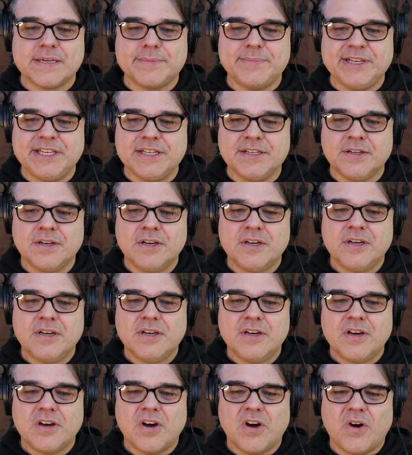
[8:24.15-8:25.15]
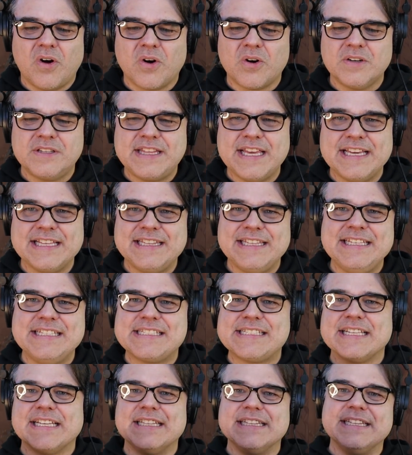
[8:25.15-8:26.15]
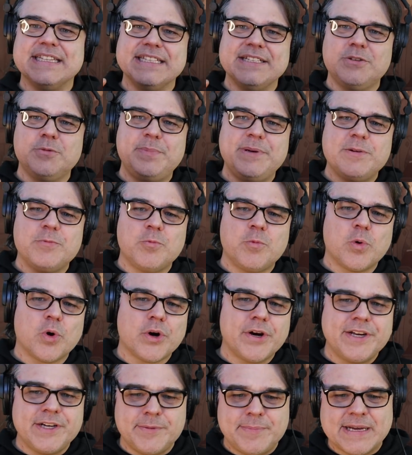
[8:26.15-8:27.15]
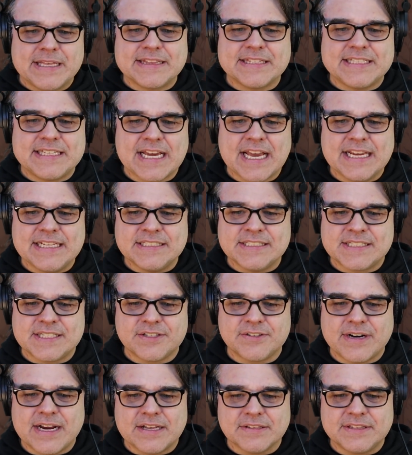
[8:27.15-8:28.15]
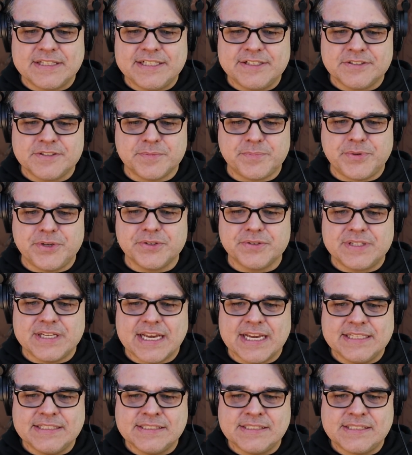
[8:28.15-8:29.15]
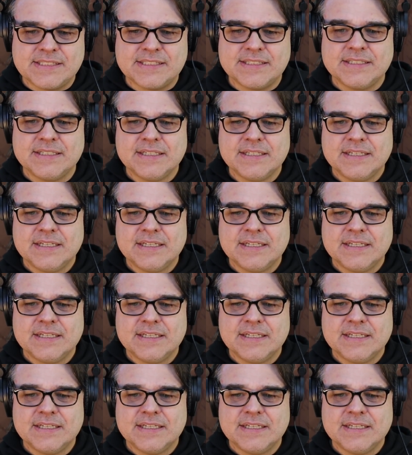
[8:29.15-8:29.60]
I mean, aren't they at least a little bit worried about the Titans that are out there, the pure Titans?